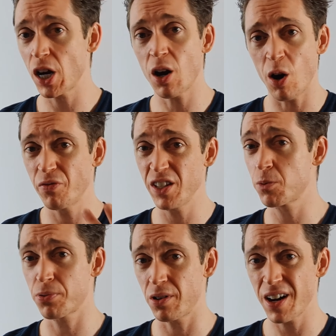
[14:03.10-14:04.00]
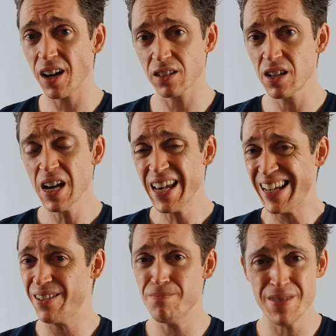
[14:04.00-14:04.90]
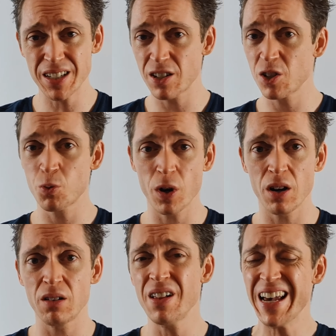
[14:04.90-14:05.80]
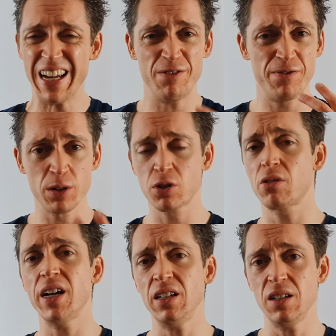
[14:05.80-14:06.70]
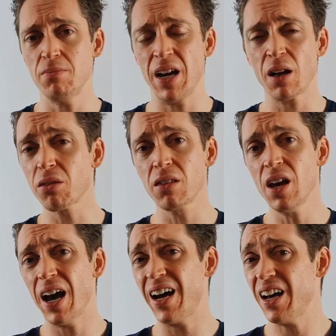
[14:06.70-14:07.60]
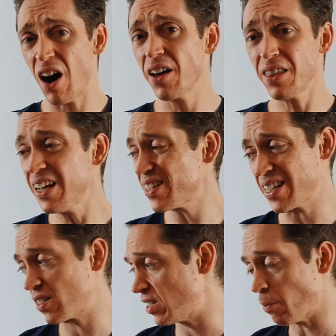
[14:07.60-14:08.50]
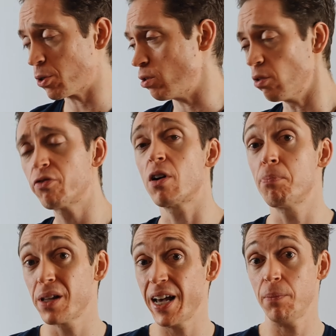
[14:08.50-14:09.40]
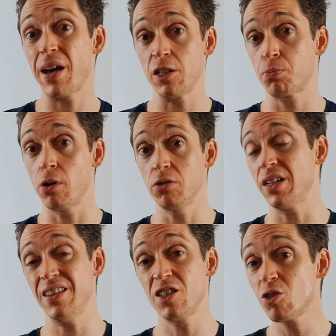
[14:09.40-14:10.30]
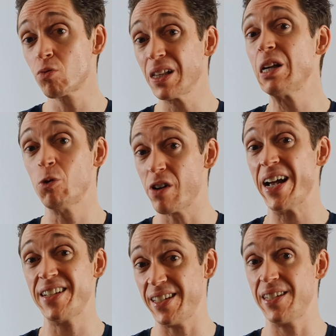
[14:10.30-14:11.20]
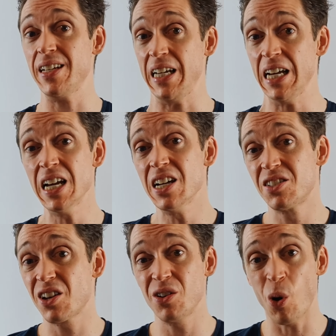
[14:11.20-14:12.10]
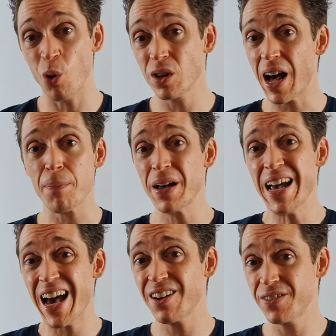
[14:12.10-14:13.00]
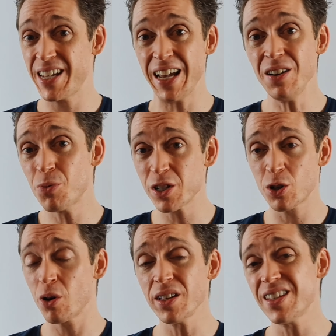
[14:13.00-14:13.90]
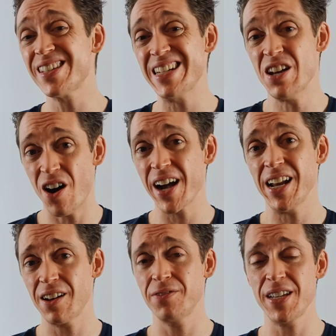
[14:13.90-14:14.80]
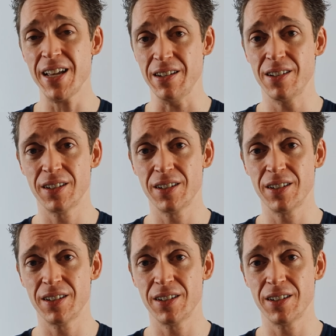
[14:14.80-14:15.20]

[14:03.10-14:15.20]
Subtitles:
of this product. It mixes well, it feels great in your mouth. I think it's exceptional for a plant-based protein. This is really rare to see. So all up, out of 10, we're scoring this a 9 out of 10.